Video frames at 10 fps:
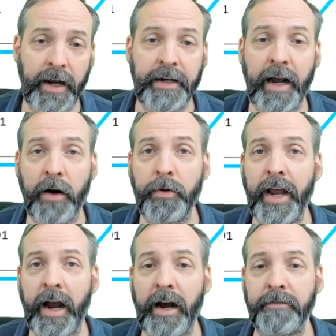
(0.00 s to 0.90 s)
And now we
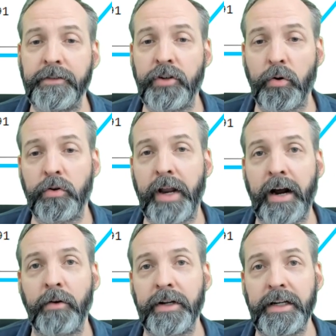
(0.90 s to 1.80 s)
have total
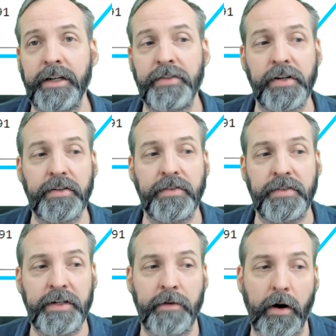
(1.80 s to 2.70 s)
count is
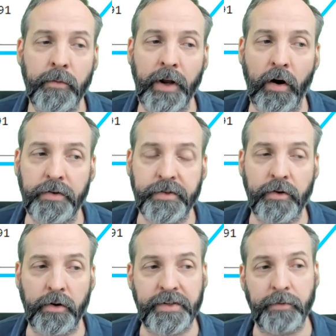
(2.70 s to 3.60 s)
zero. We also
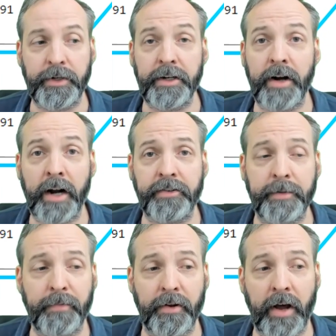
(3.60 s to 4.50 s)
notice that we did not
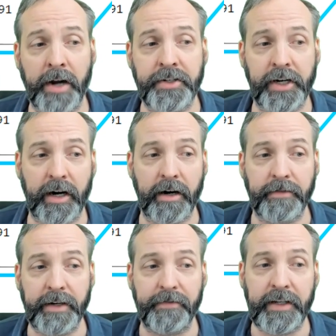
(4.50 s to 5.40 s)
trip the logic of
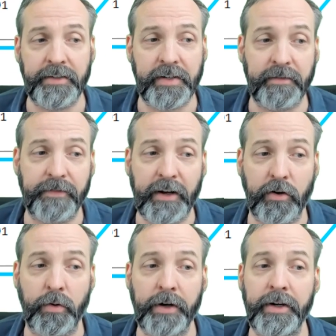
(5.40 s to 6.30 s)
if the incident fail
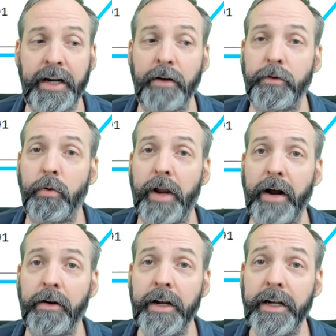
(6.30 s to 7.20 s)
query get row
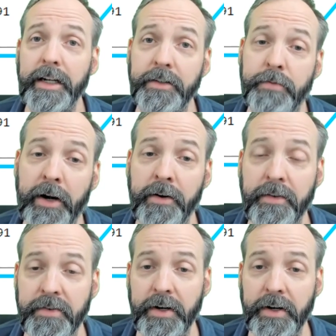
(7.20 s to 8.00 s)
count is greater than